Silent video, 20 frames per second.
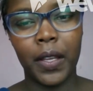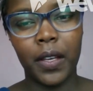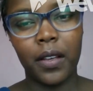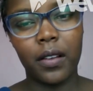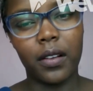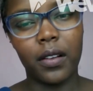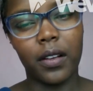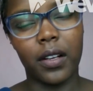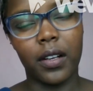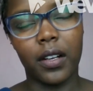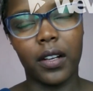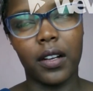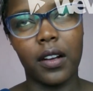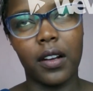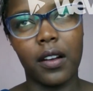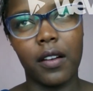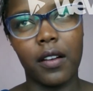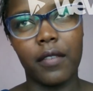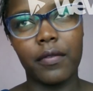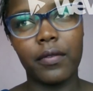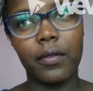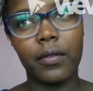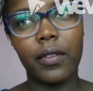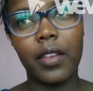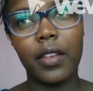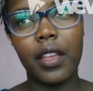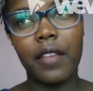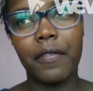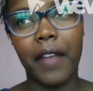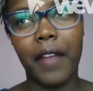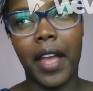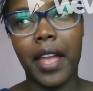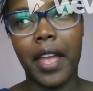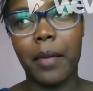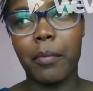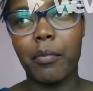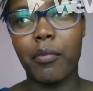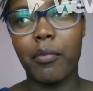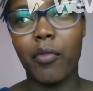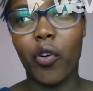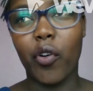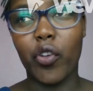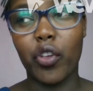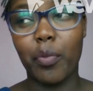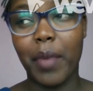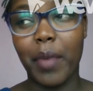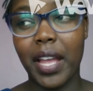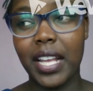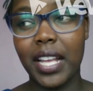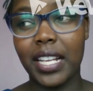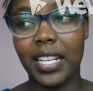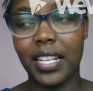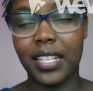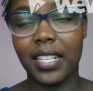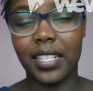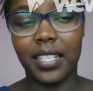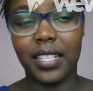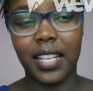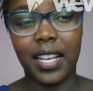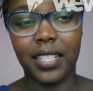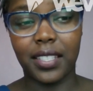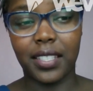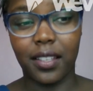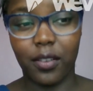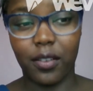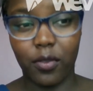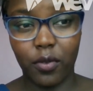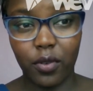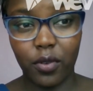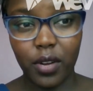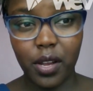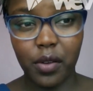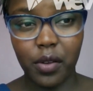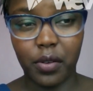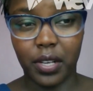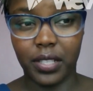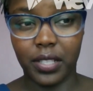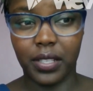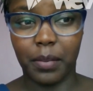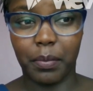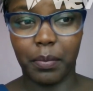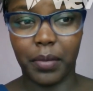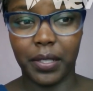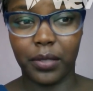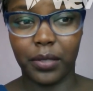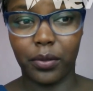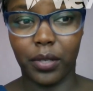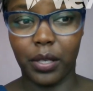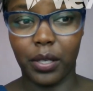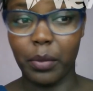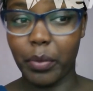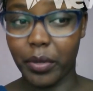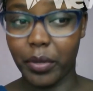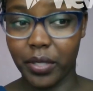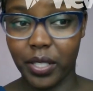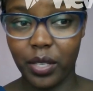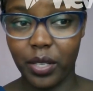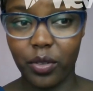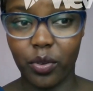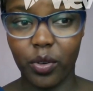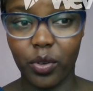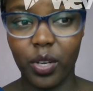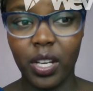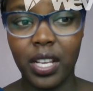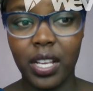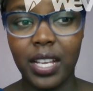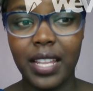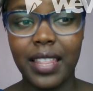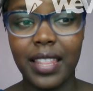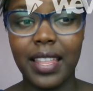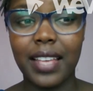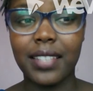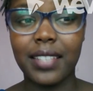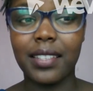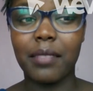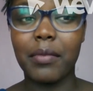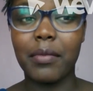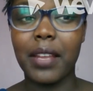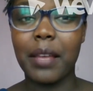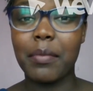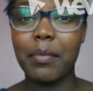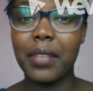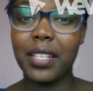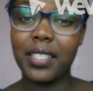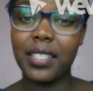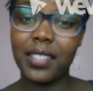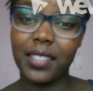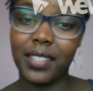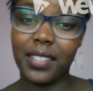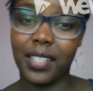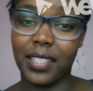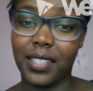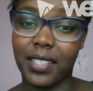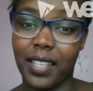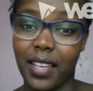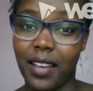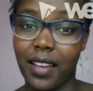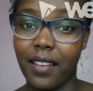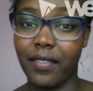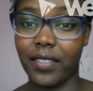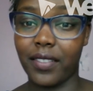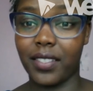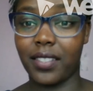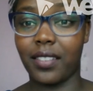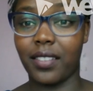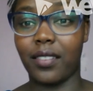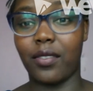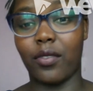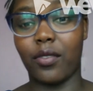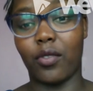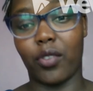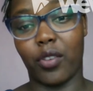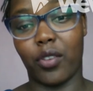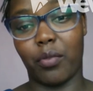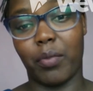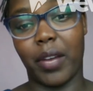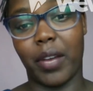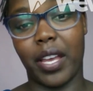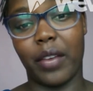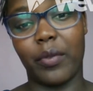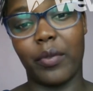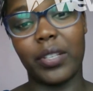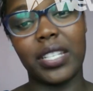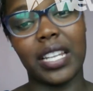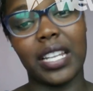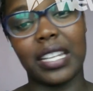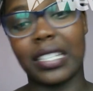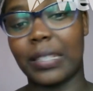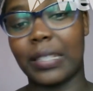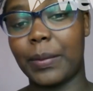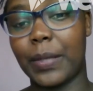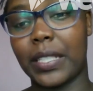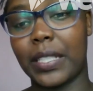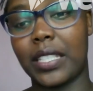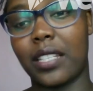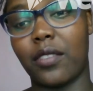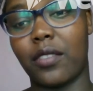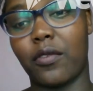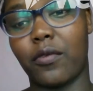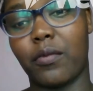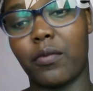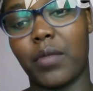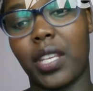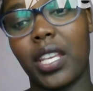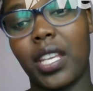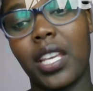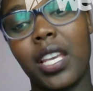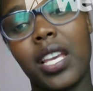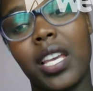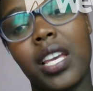If I am occupying land as an owner or as a person in possession, there are some liabilities that I have as an occupier. What are expected of me?